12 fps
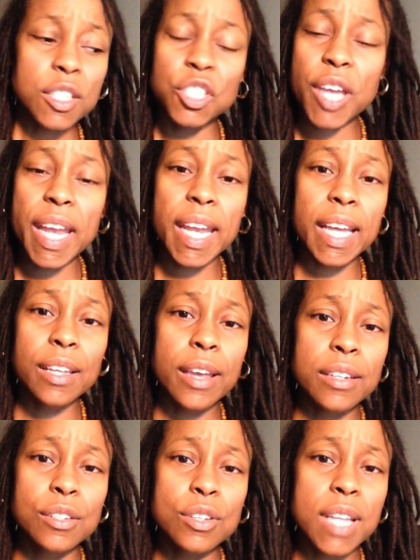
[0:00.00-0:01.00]
jade egg
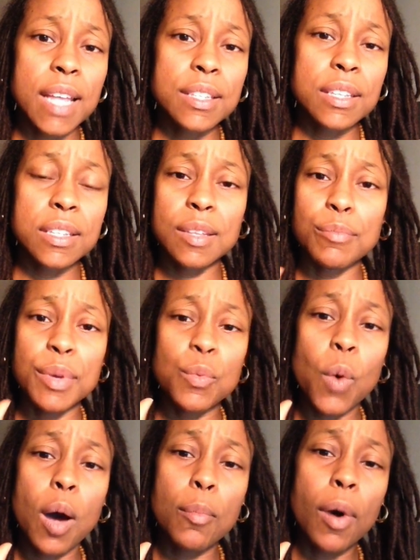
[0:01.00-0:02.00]
exercises and
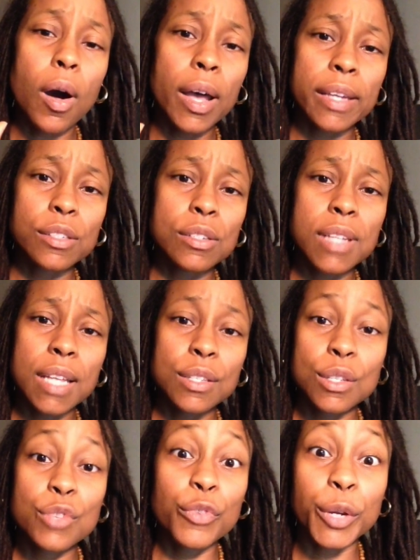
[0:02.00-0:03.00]
Benoit ball
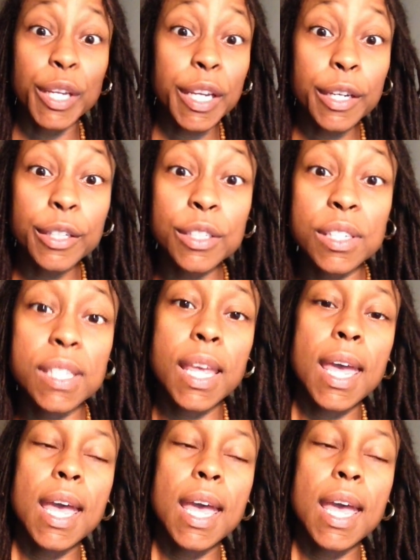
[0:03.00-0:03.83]
exercises for years,